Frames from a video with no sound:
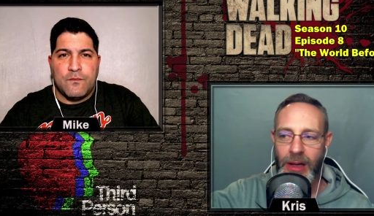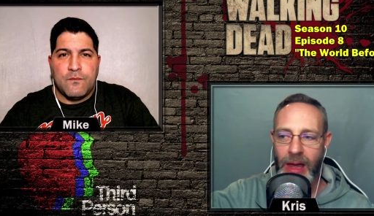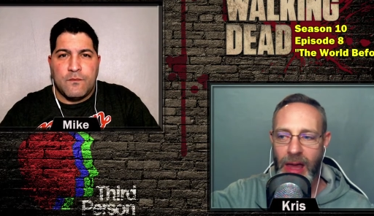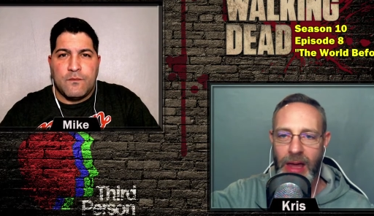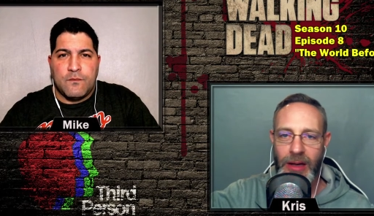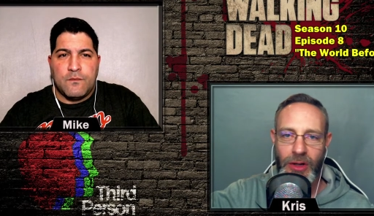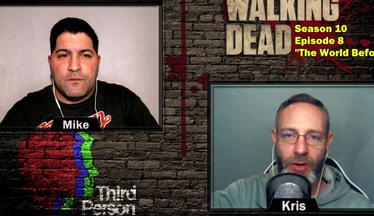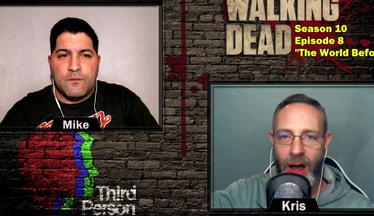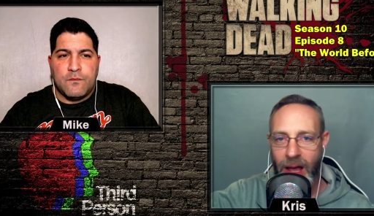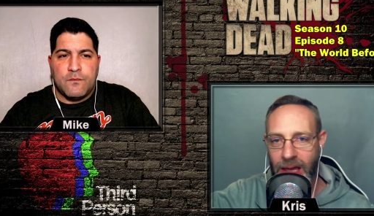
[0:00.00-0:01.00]
Speaker 1: and
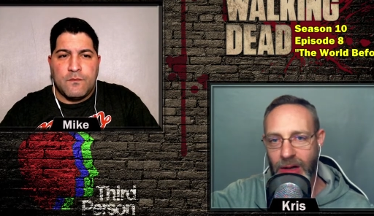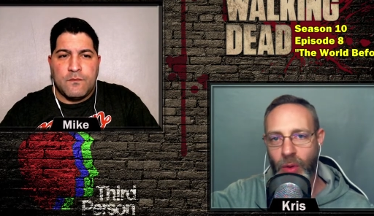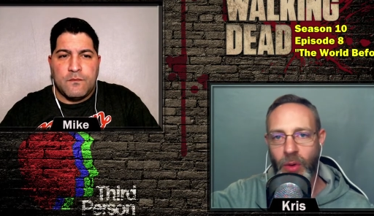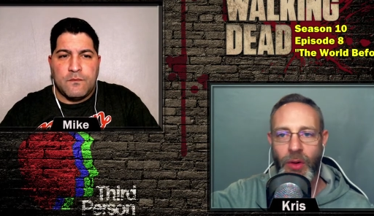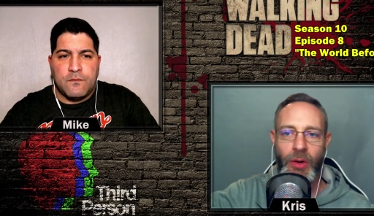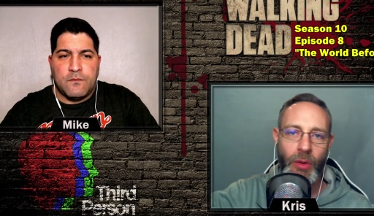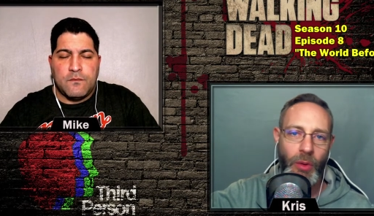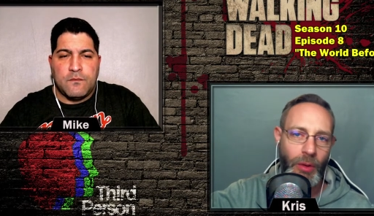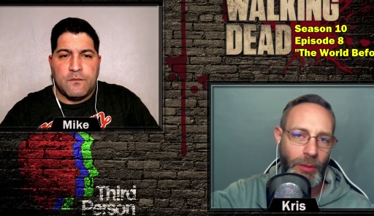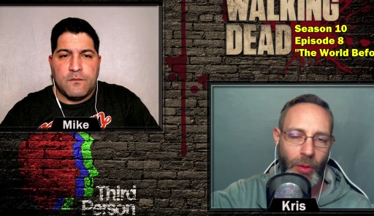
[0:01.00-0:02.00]
crying or
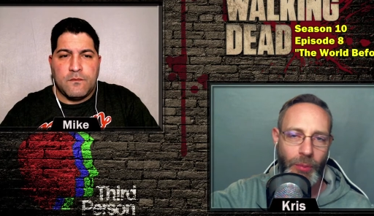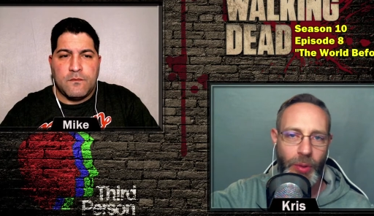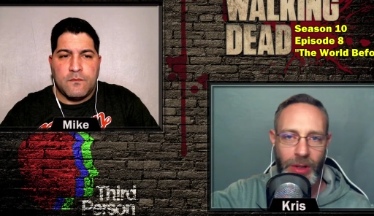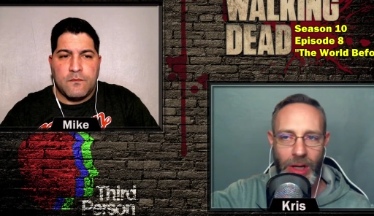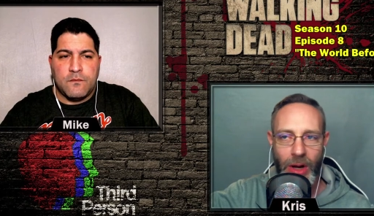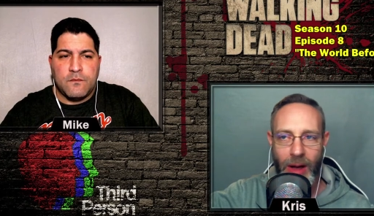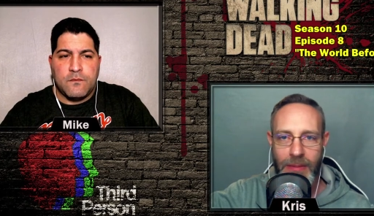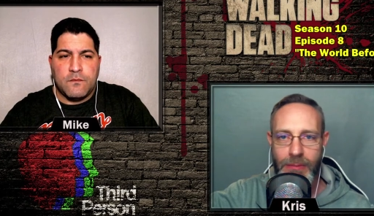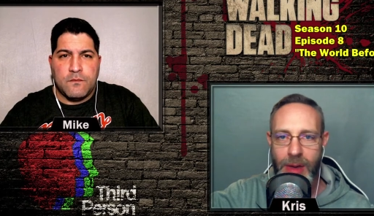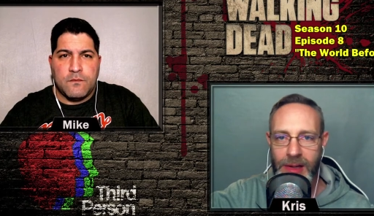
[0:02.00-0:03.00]
or or put. You know,
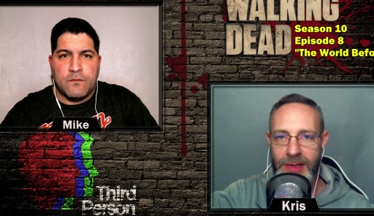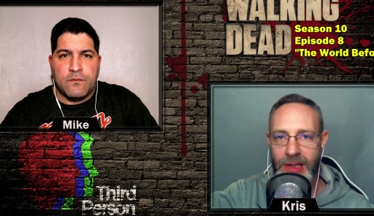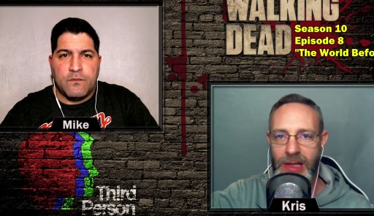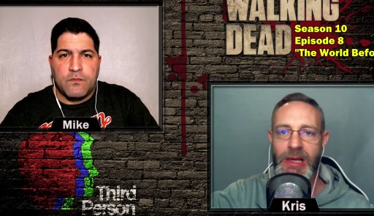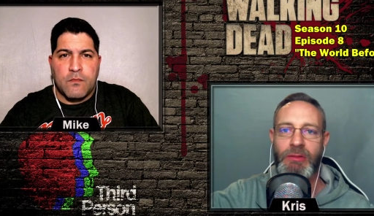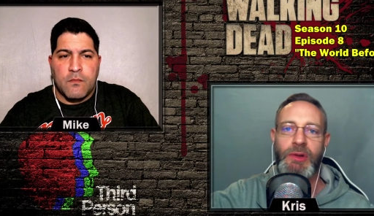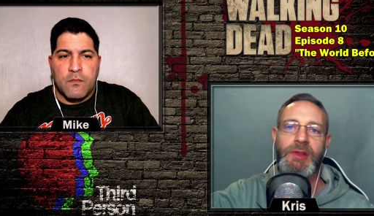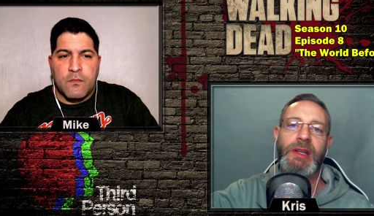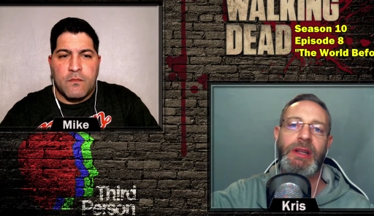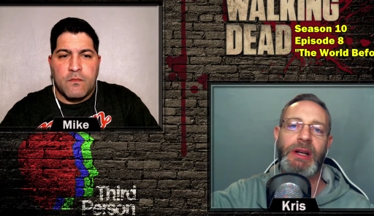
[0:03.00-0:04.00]
I miss seeing
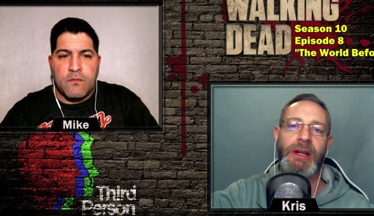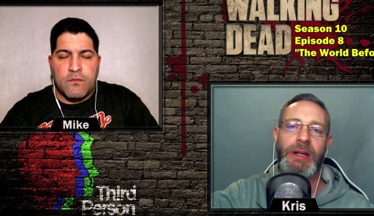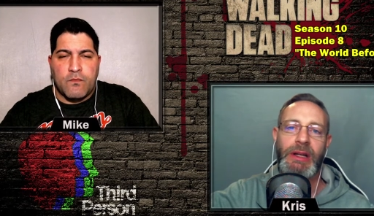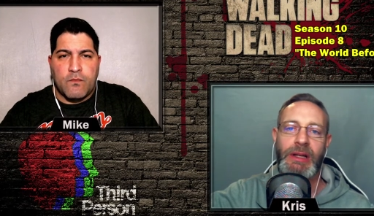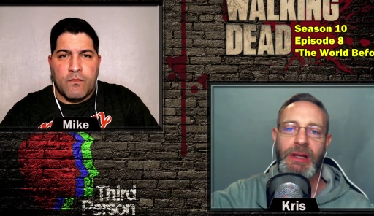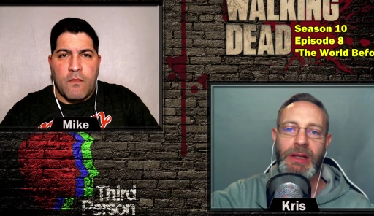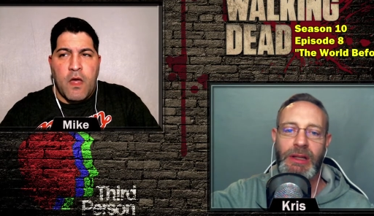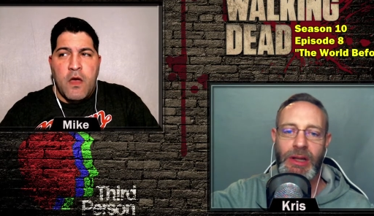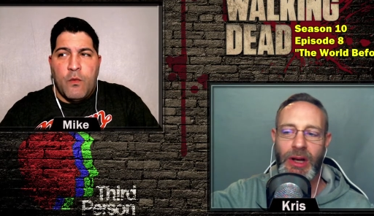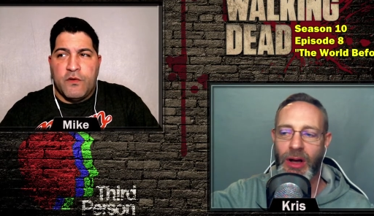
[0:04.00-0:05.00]
Rosita.
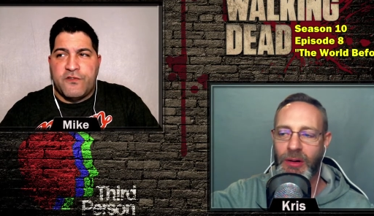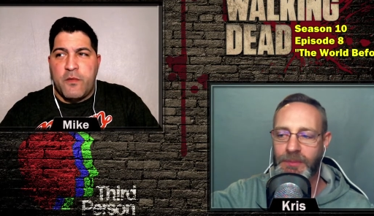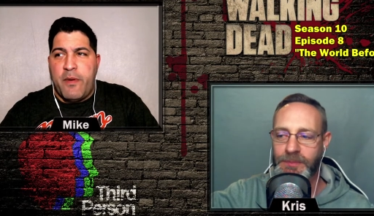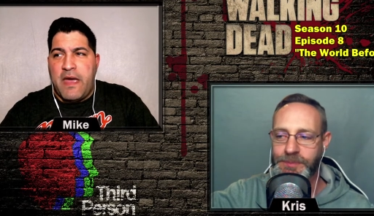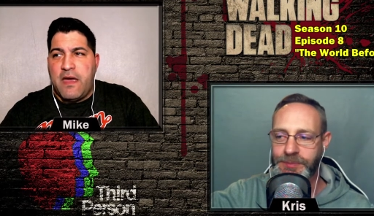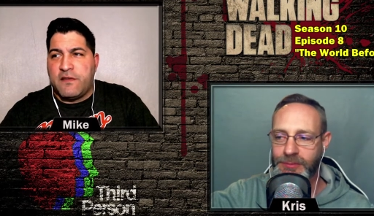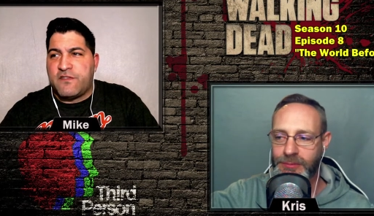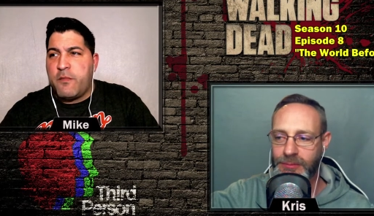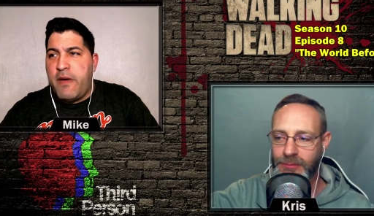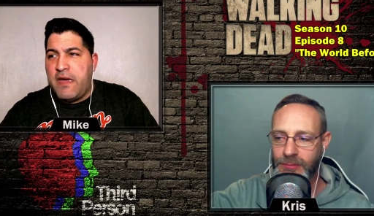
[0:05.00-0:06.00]
You well, know, it's the
Speaker 2: ba- it's
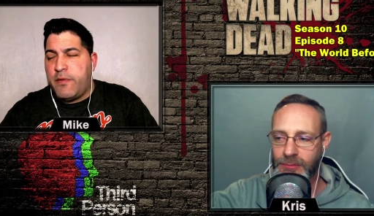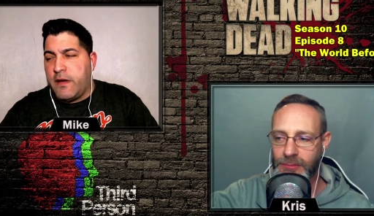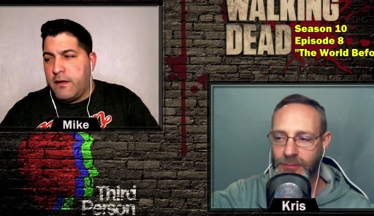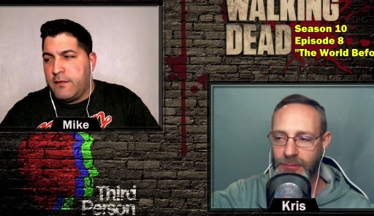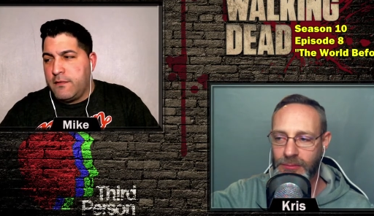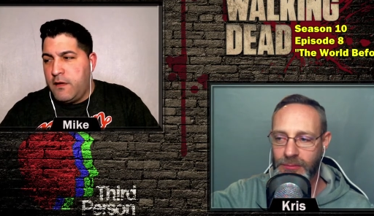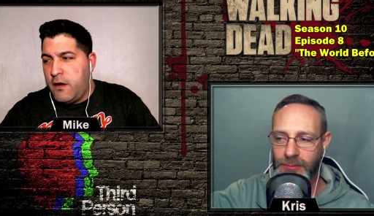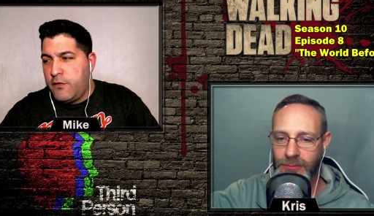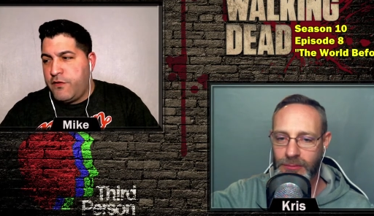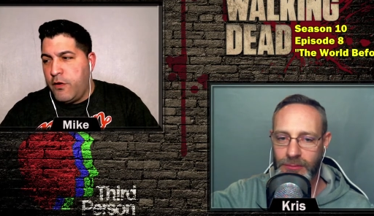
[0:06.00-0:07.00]
the baby you
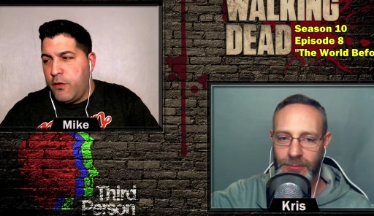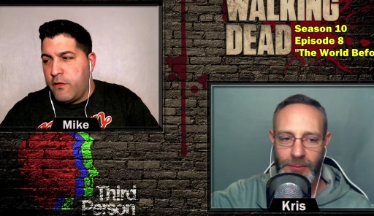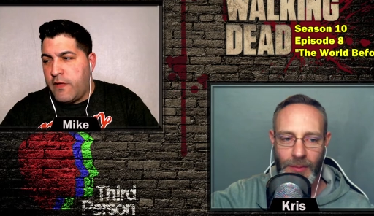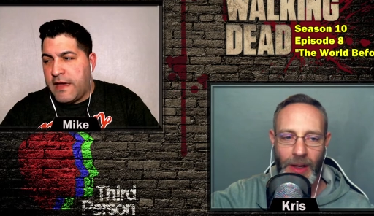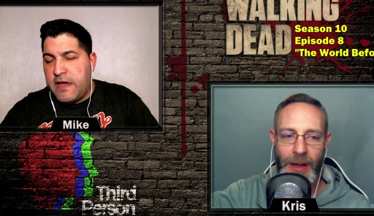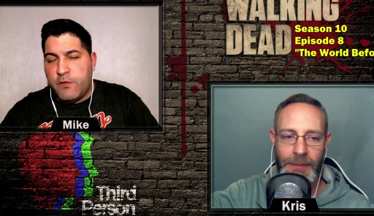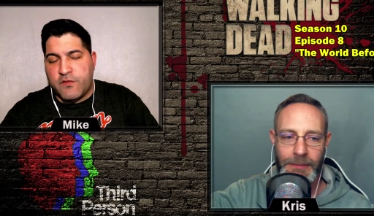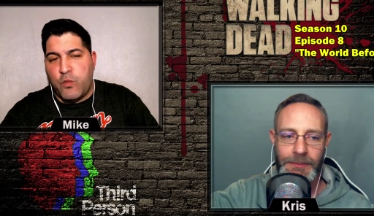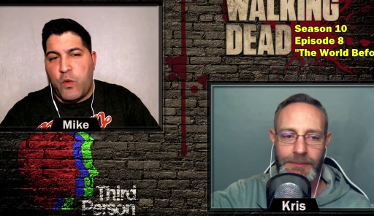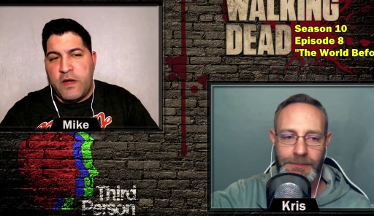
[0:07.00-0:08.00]
know, too. Like yeah. he
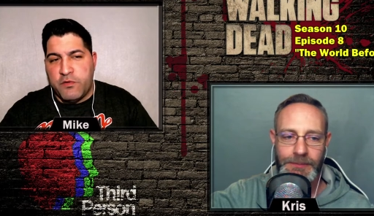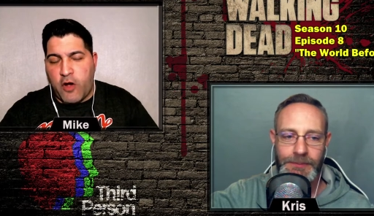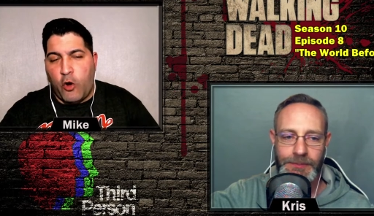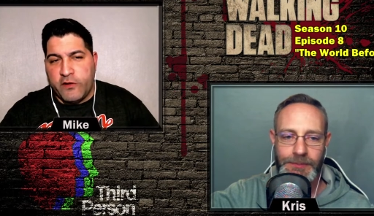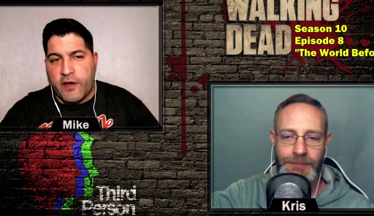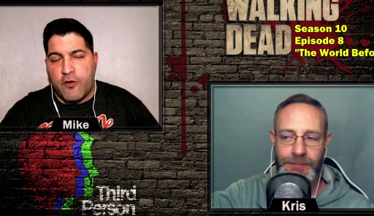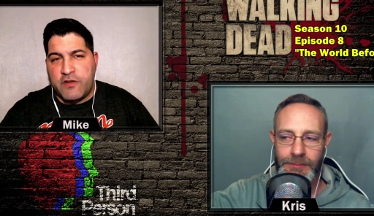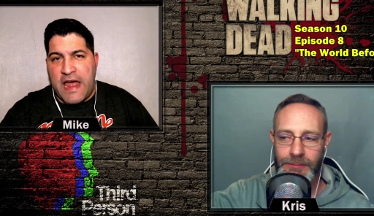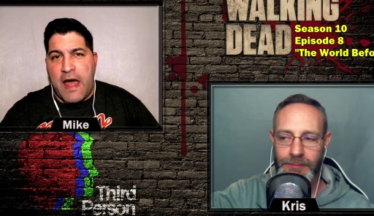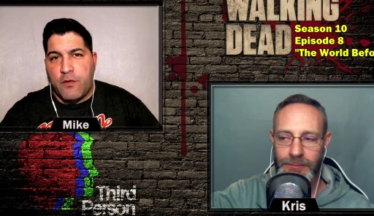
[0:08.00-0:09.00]
was he was holding her
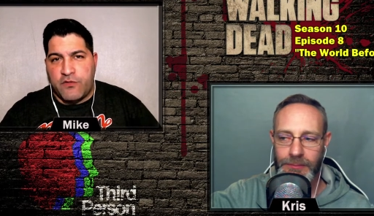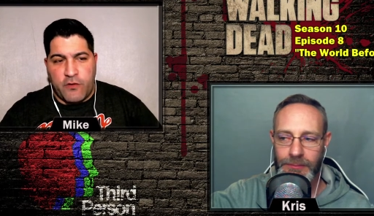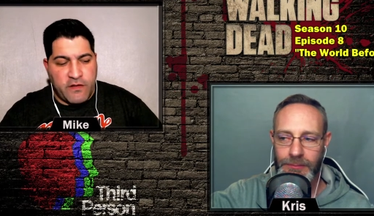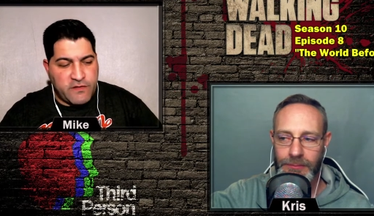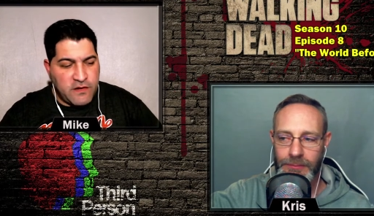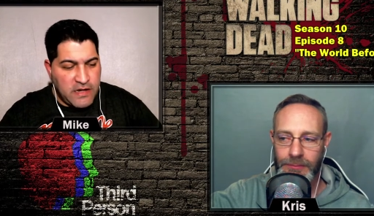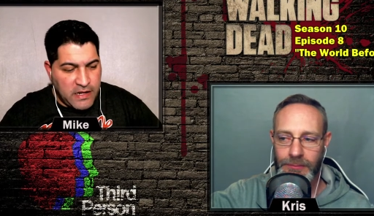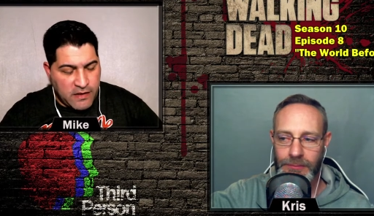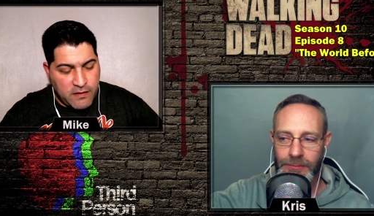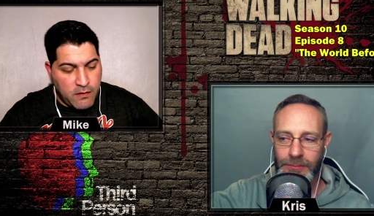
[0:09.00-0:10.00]
down so that
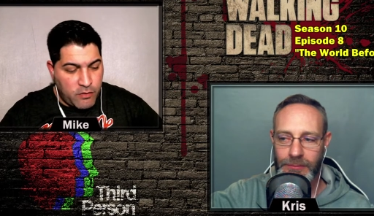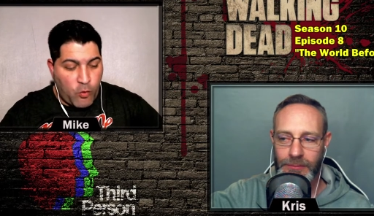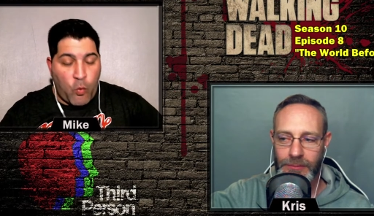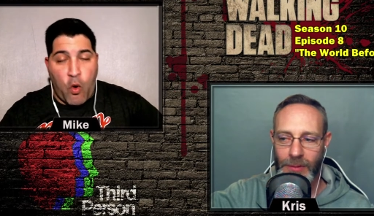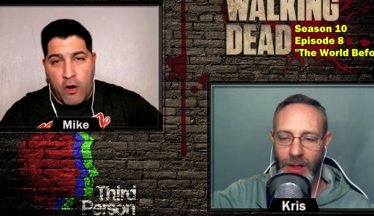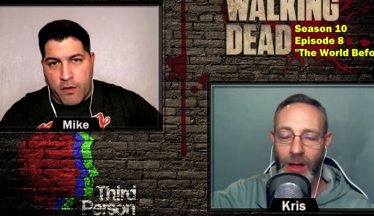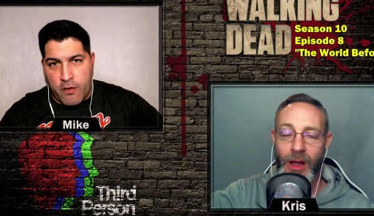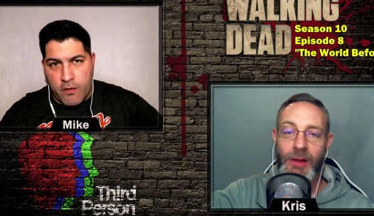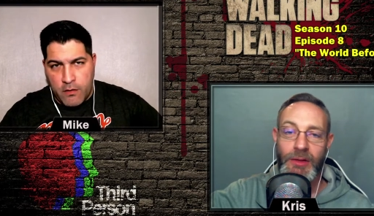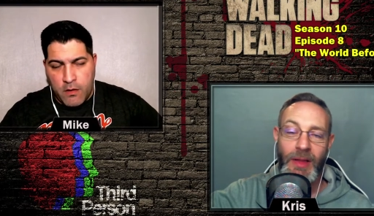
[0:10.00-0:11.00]
Siddiq the walker. So